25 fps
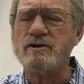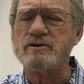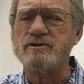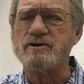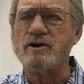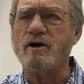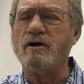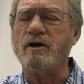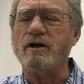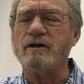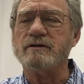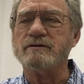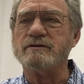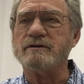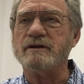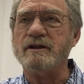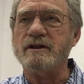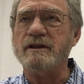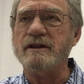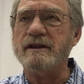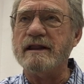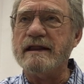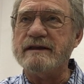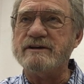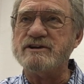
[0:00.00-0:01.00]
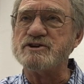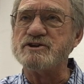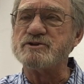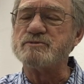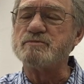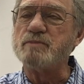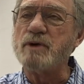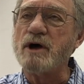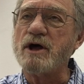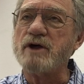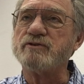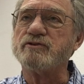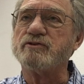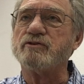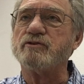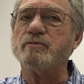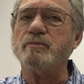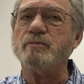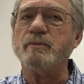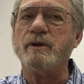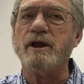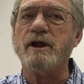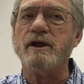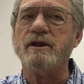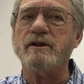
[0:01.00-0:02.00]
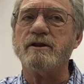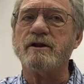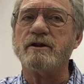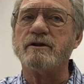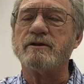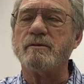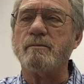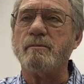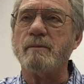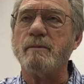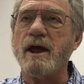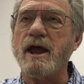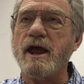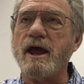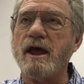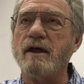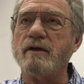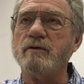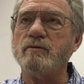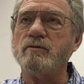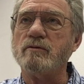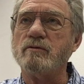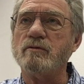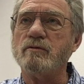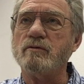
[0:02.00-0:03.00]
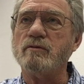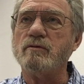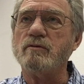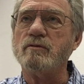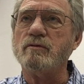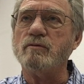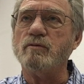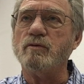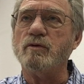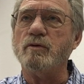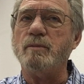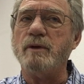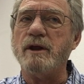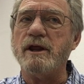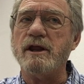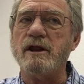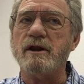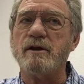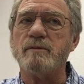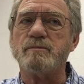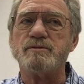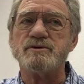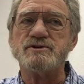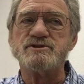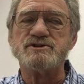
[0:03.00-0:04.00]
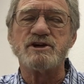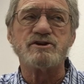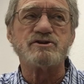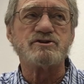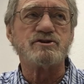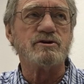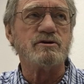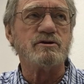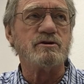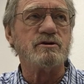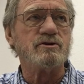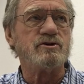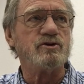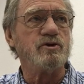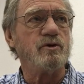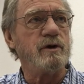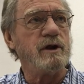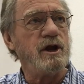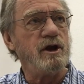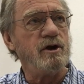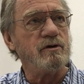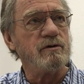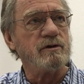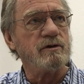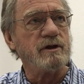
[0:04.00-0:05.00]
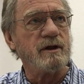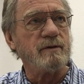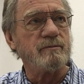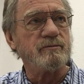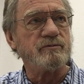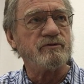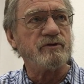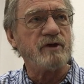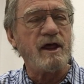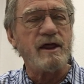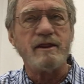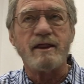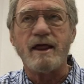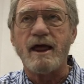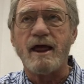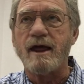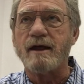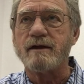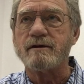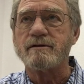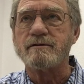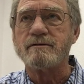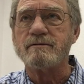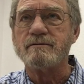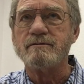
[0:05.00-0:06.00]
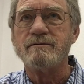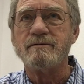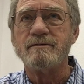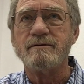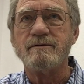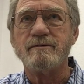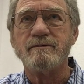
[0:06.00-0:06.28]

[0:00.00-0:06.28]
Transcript: So it just puzzles me that the man would be in a position to hear them say that. Yeah.